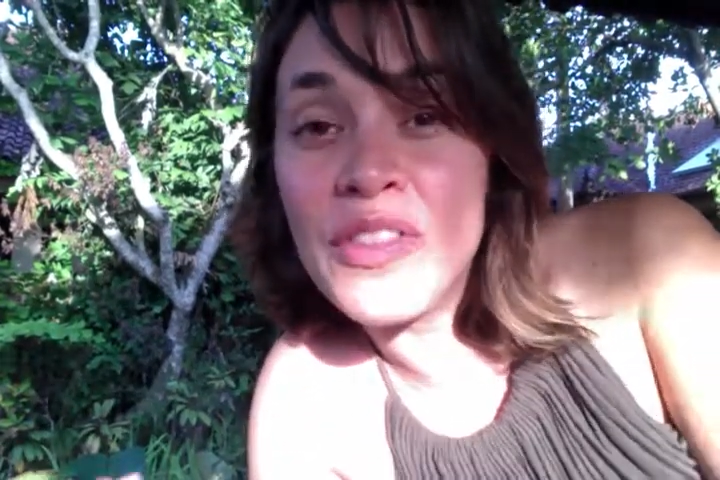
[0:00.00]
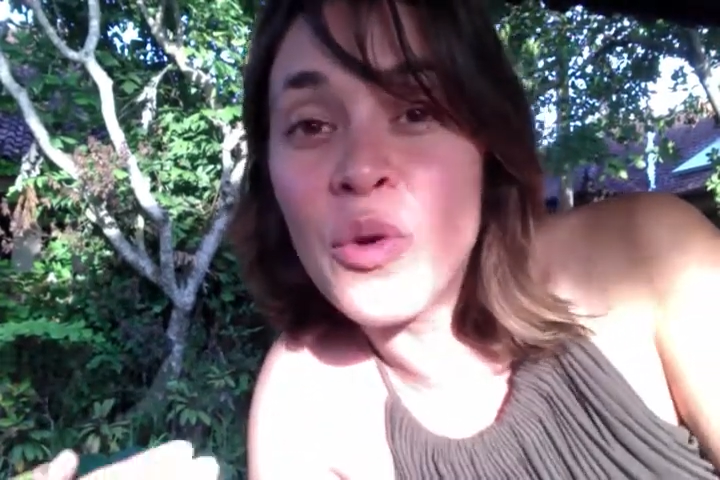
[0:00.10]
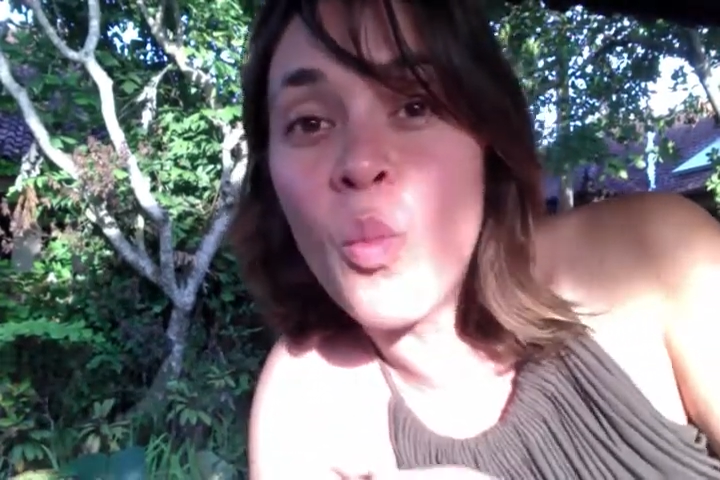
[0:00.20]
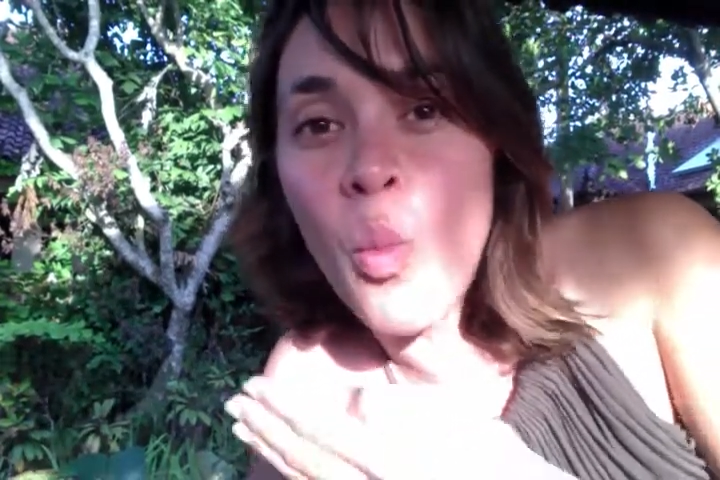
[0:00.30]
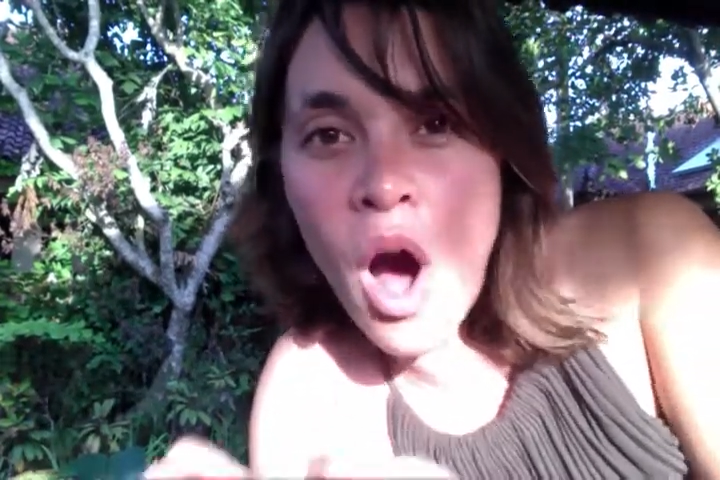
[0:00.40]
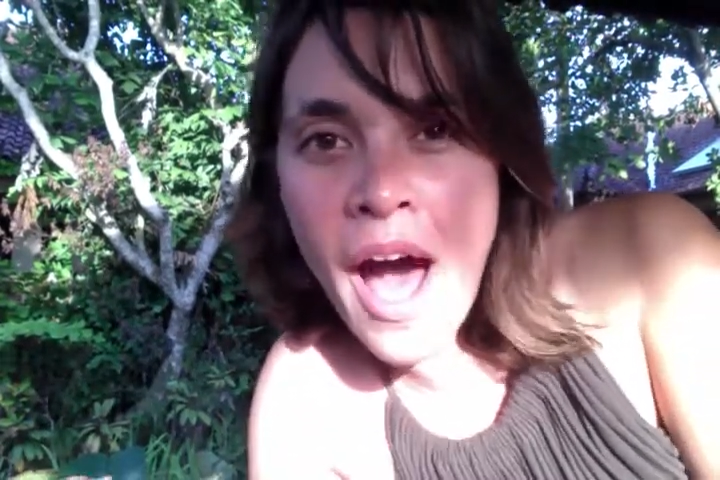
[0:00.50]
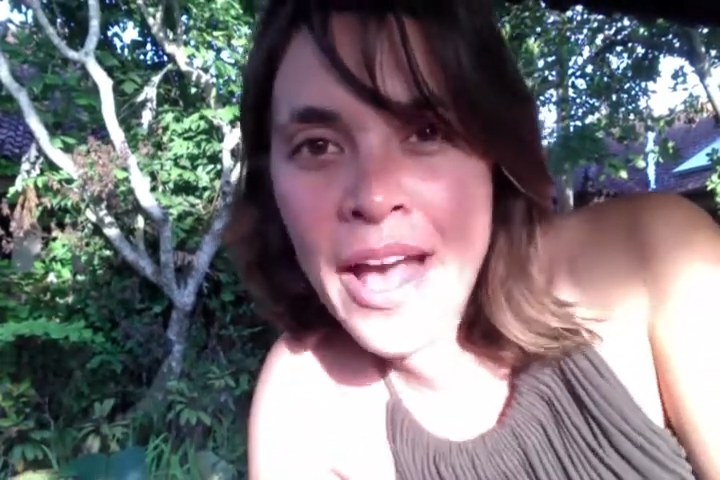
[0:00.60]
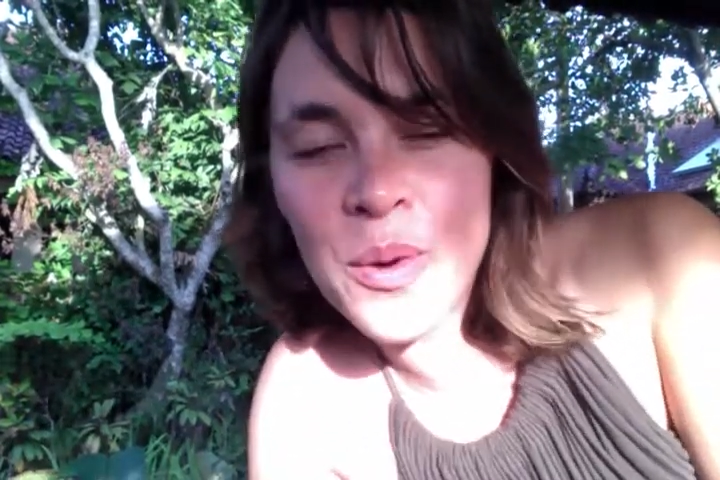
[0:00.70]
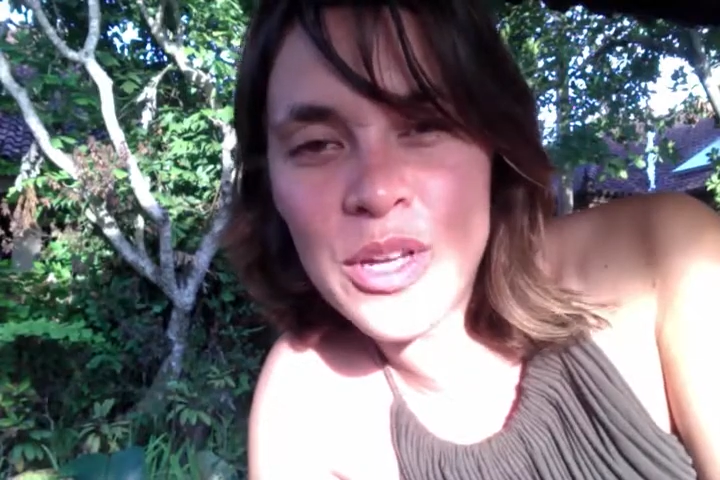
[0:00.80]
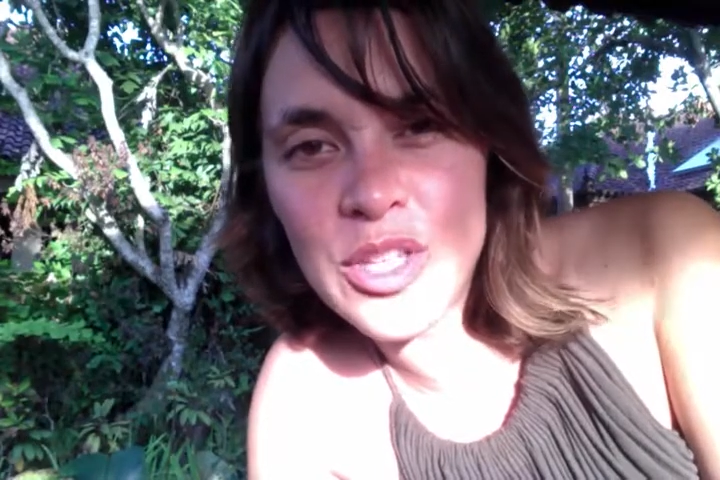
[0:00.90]
the
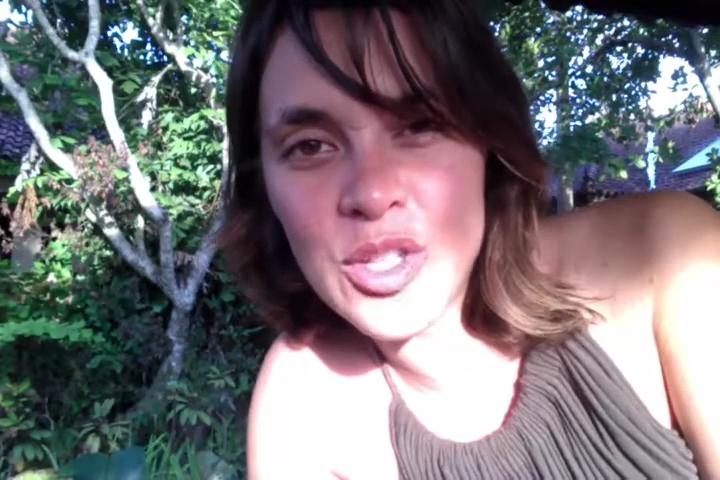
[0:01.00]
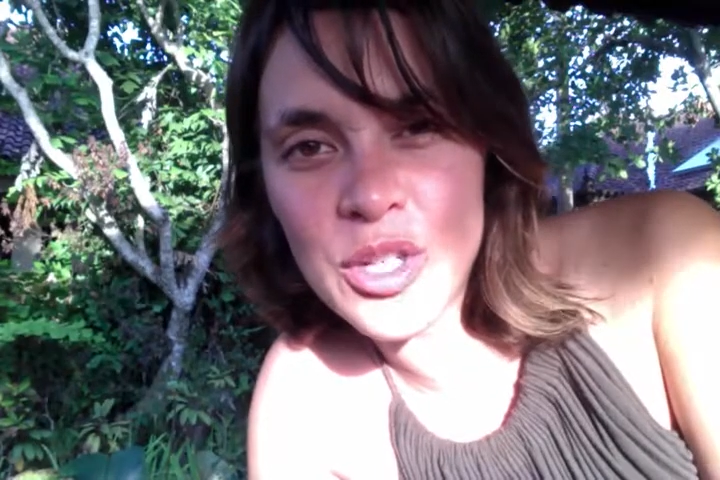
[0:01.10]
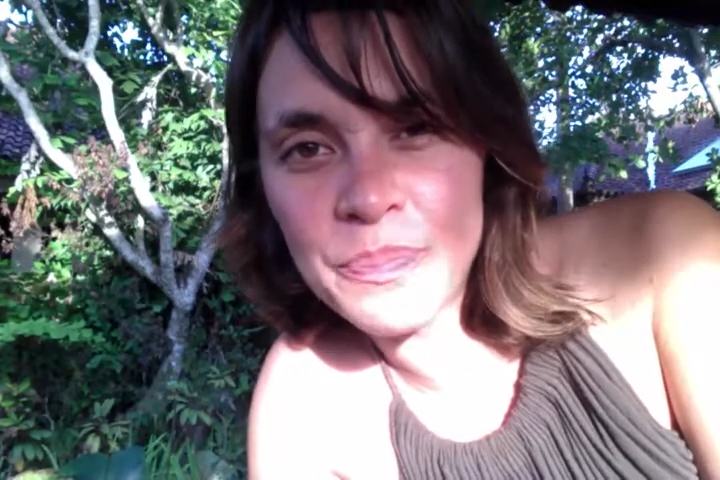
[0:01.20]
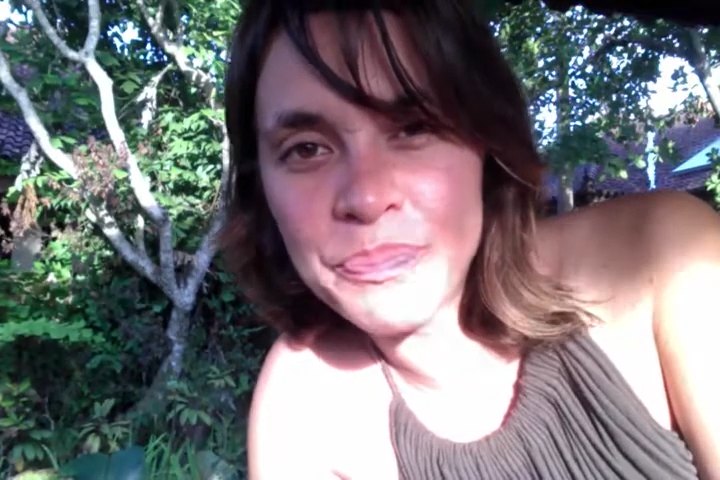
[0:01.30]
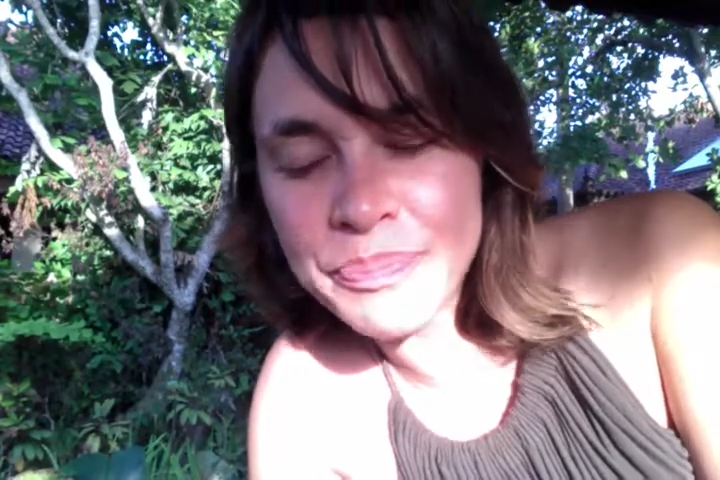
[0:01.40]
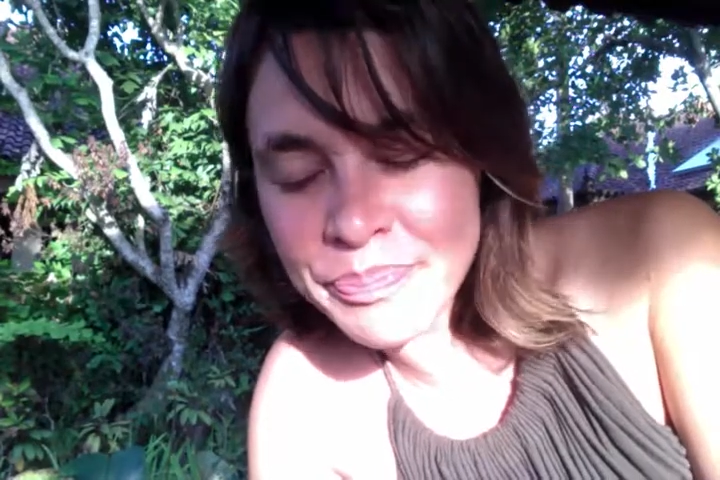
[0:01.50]
why question.